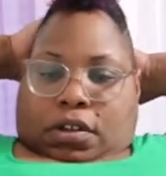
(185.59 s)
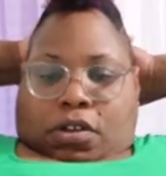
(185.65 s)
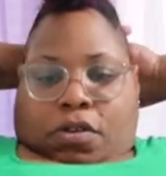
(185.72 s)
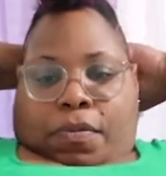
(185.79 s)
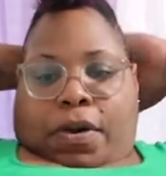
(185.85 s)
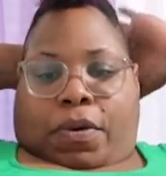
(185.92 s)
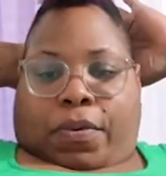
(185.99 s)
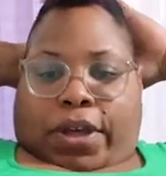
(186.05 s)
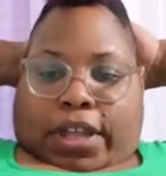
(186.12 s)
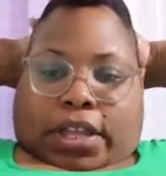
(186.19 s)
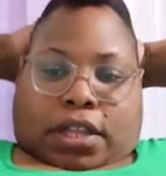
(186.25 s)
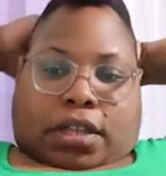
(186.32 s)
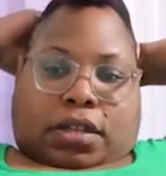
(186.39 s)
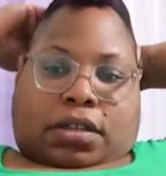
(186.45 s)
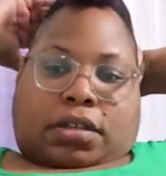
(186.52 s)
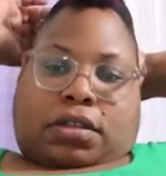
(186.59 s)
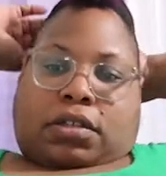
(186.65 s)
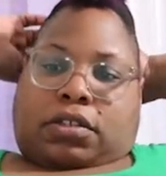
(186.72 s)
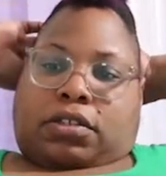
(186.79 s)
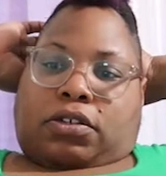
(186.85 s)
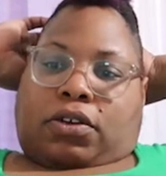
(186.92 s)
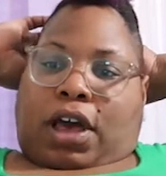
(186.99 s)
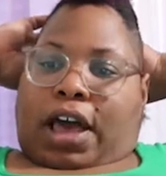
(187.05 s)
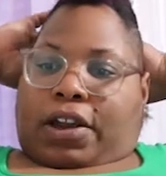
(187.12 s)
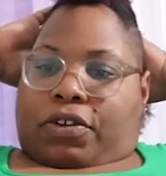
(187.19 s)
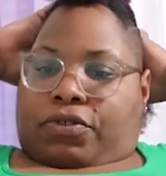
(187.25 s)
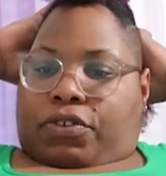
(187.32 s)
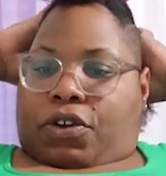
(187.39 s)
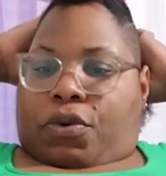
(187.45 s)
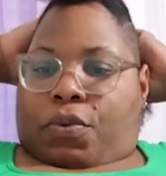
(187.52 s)
on my way to, I
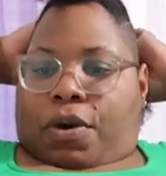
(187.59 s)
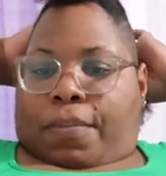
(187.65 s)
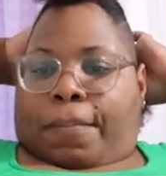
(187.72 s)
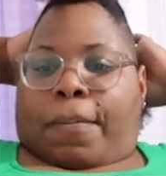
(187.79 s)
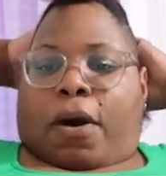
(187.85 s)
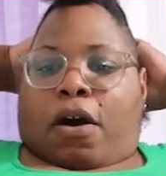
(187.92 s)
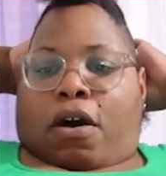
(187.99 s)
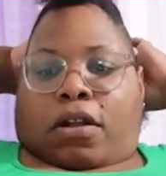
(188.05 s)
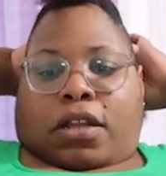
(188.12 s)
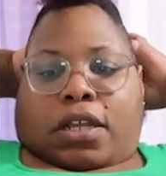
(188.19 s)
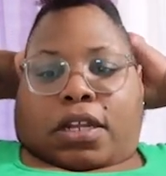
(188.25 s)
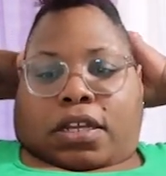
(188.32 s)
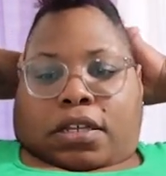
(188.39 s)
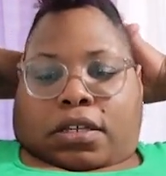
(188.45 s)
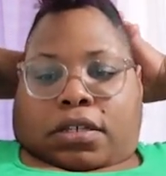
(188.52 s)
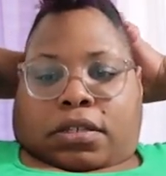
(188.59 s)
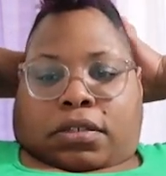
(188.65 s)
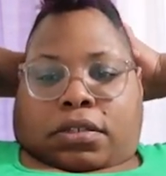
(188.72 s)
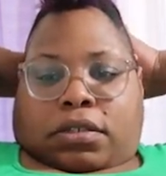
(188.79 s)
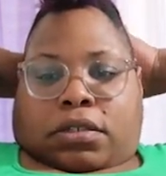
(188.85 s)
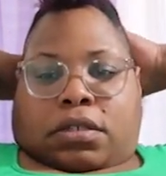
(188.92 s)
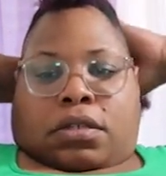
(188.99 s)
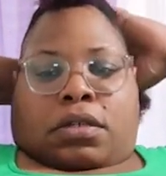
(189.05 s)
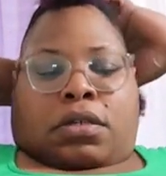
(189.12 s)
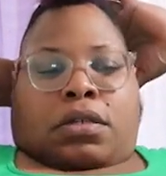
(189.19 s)
don't know what mall it is,